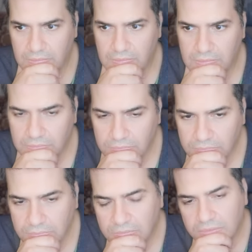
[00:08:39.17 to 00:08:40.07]

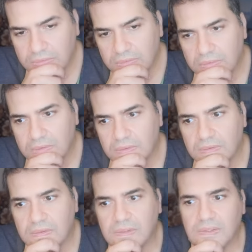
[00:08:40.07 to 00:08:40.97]

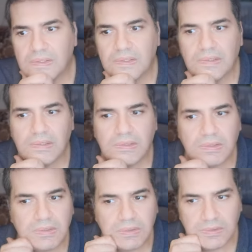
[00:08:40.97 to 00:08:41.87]

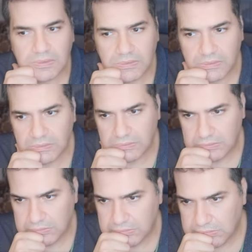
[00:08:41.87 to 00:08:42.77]

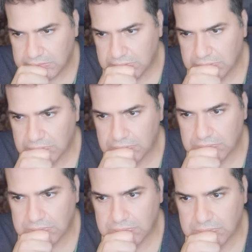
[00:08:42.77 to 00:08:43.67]

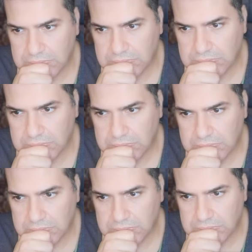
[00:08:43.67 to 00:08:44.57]

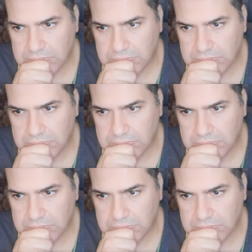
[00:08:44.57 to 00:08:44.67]
Nobody speaks.